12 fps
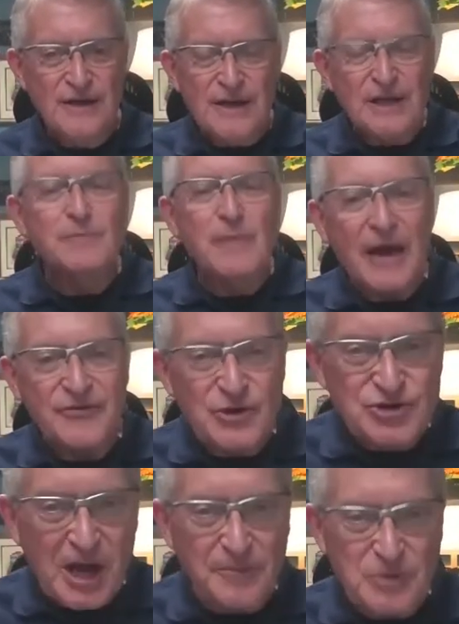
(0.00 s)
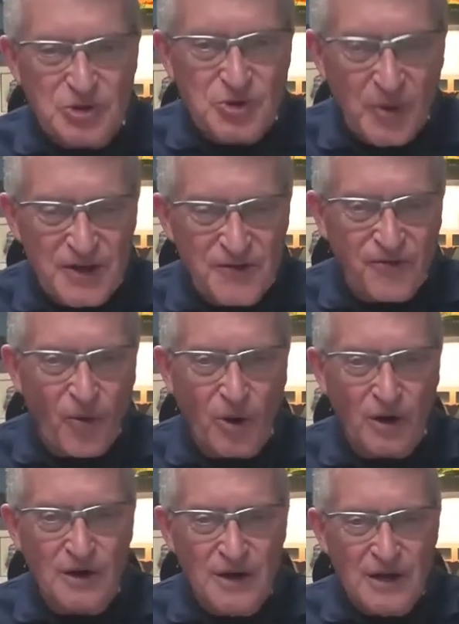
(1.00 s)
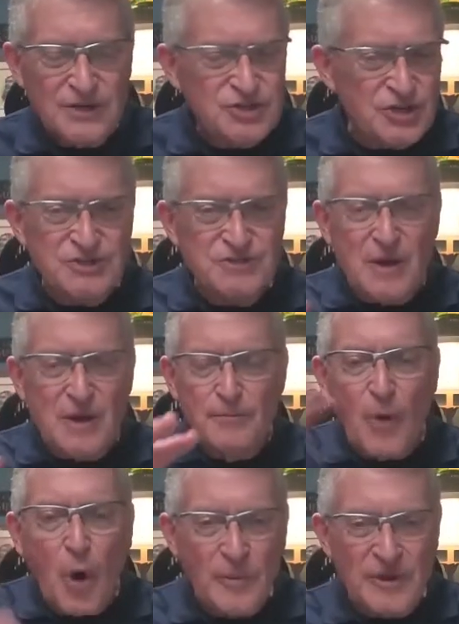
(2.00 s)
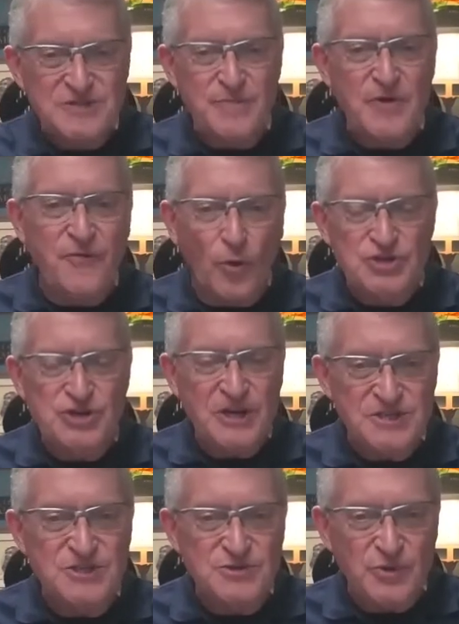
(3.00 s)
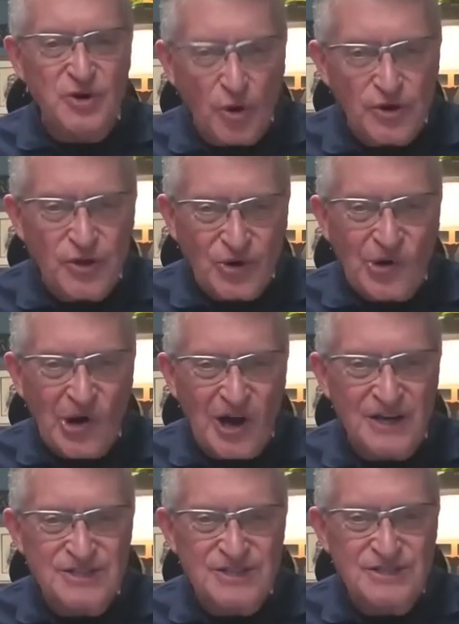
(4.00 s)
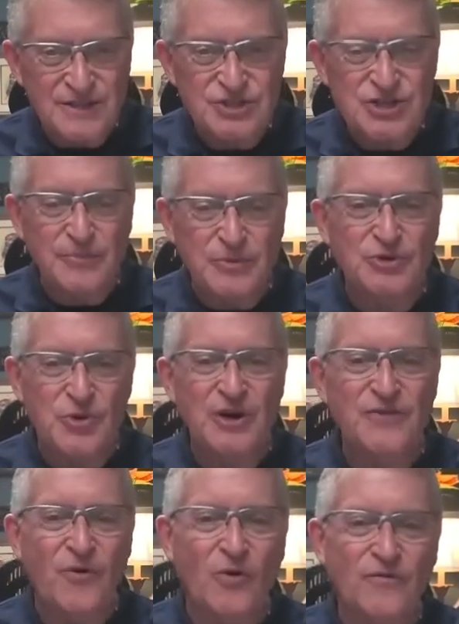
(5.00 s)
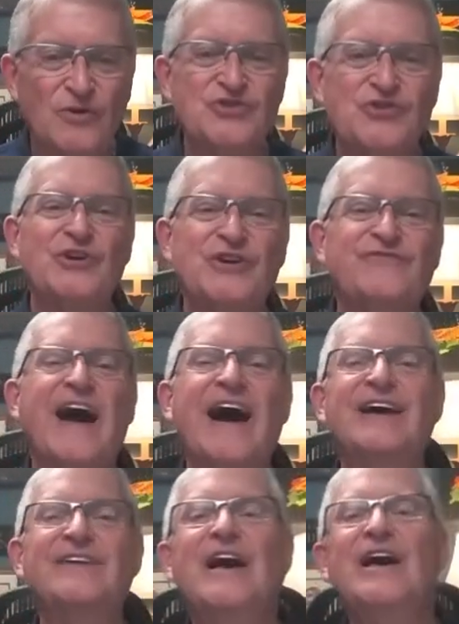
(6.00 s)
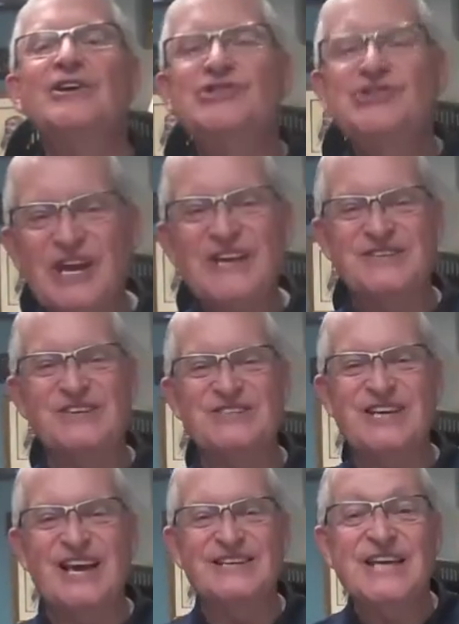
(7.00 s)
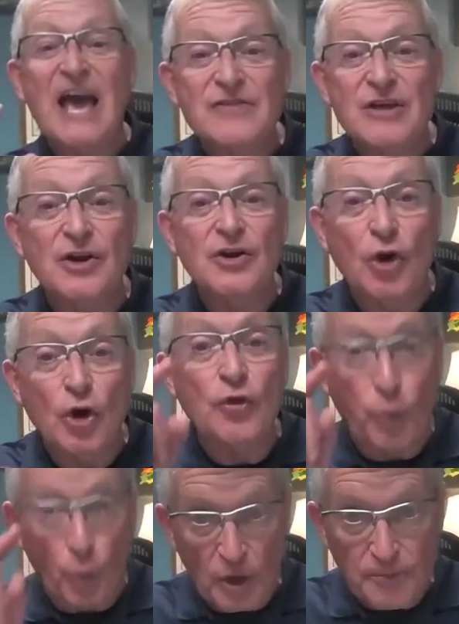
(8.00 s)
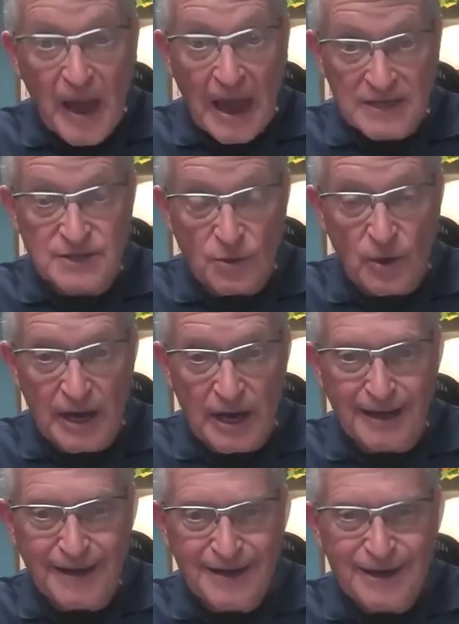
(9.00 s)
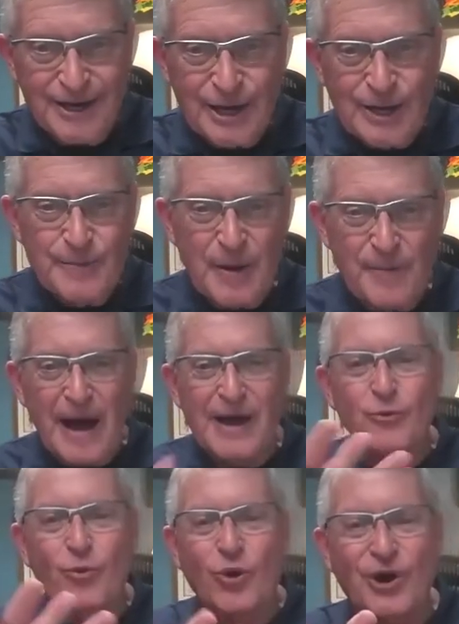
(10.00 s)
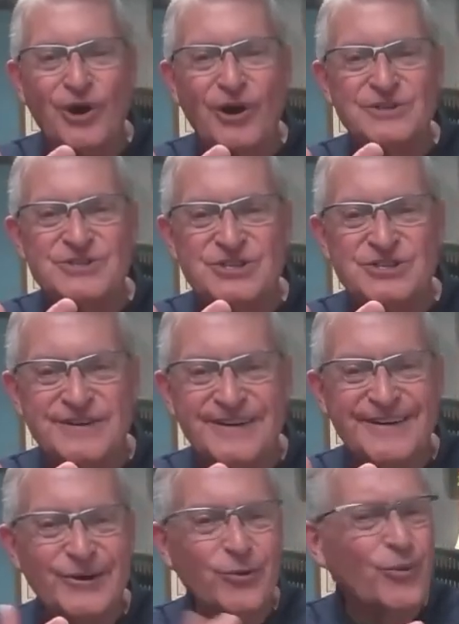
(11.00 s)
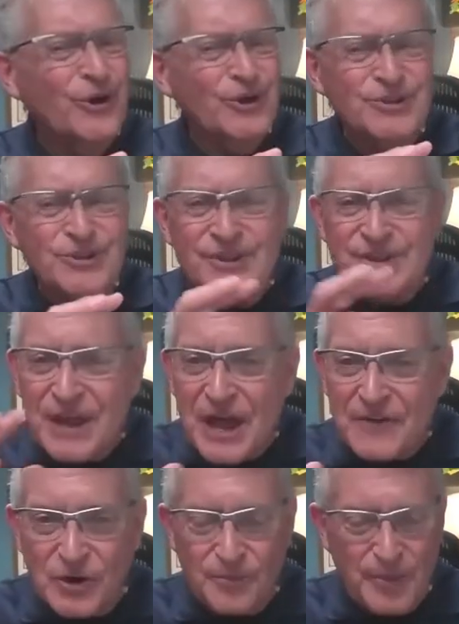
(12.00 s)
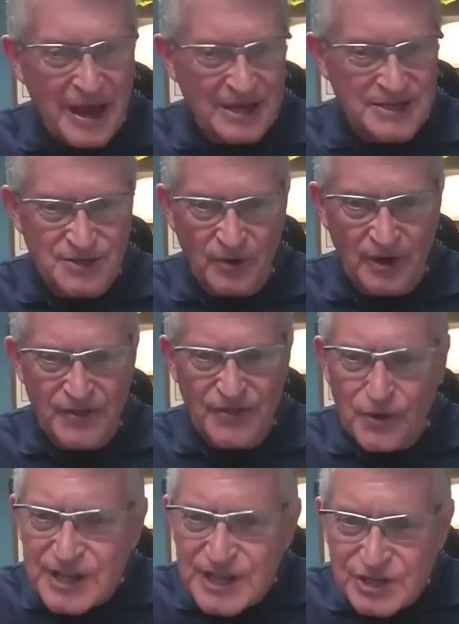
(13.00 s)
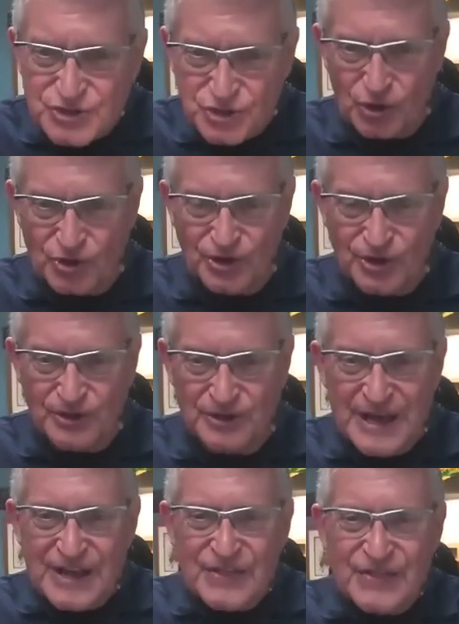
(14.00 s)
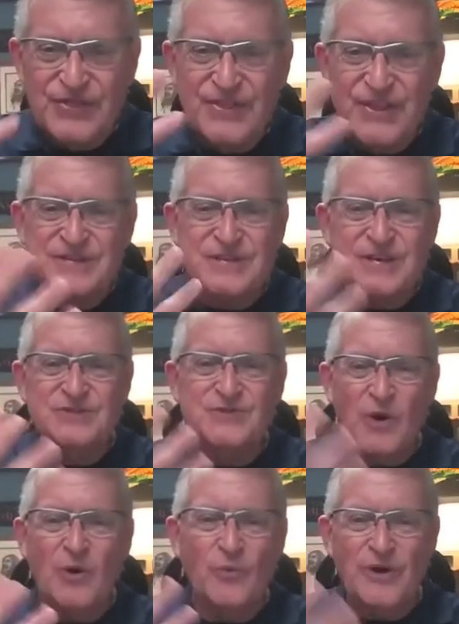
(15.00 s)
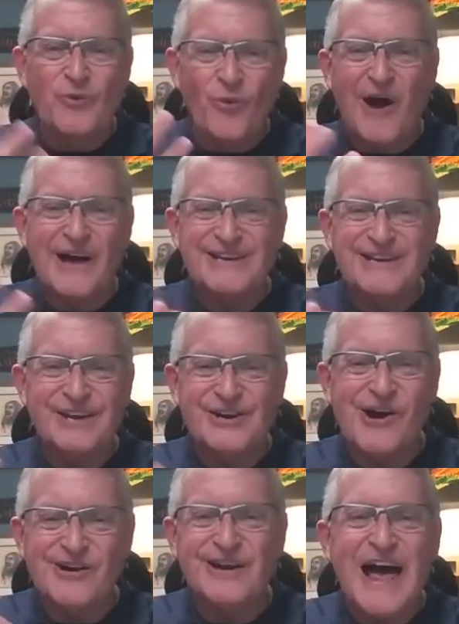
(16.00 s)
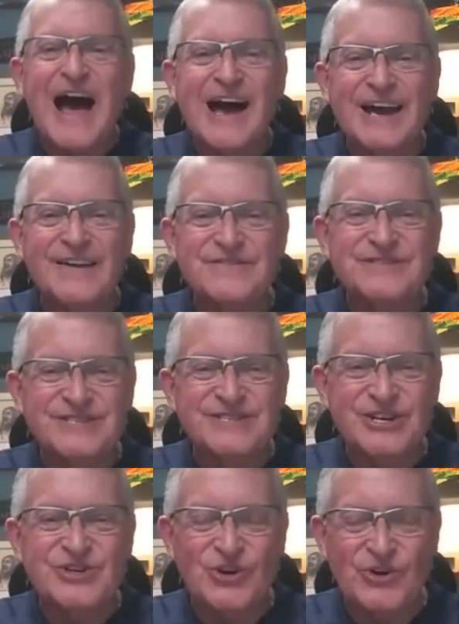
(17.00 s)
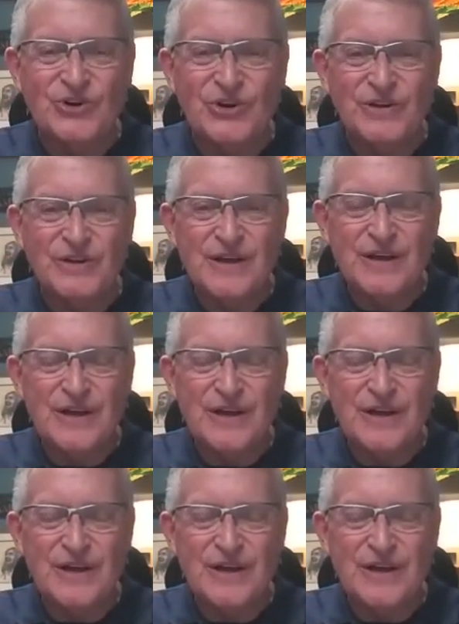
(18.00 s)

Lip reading: In Matthew chapter 24, just moments before Jesus would go to the cross, chapter 24, verse 35, Jesus says, heaven and earth will pass away, but my words will never pass away. They're eternal. This is what we want in our lives. It's eternal.